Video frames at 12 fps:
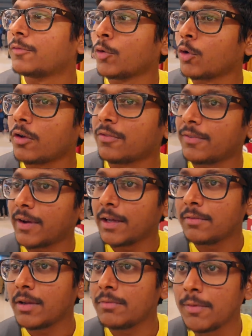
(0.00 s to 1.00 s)
four or
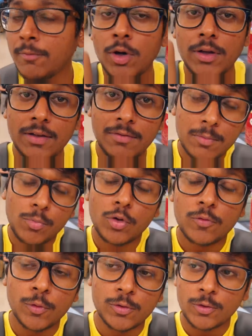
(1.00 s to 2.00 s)
five and we've got even more
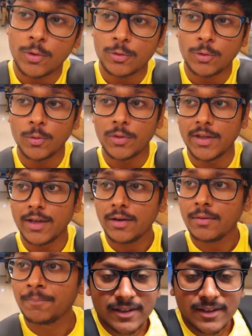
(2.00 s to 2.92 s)
food stores over there